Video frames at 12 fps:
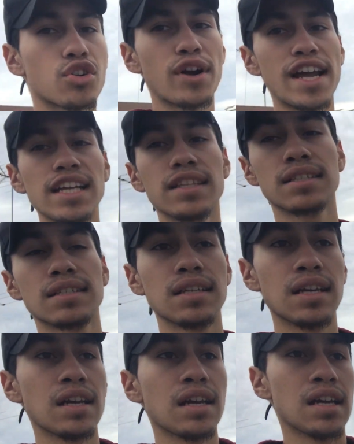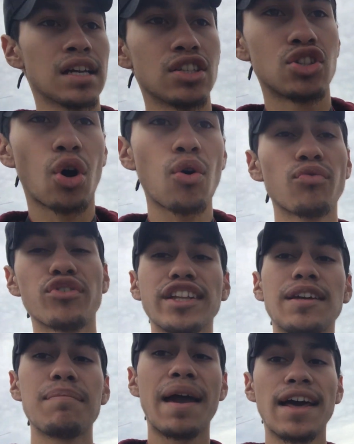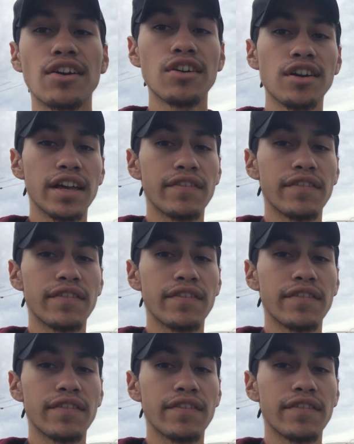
credits don't really matter.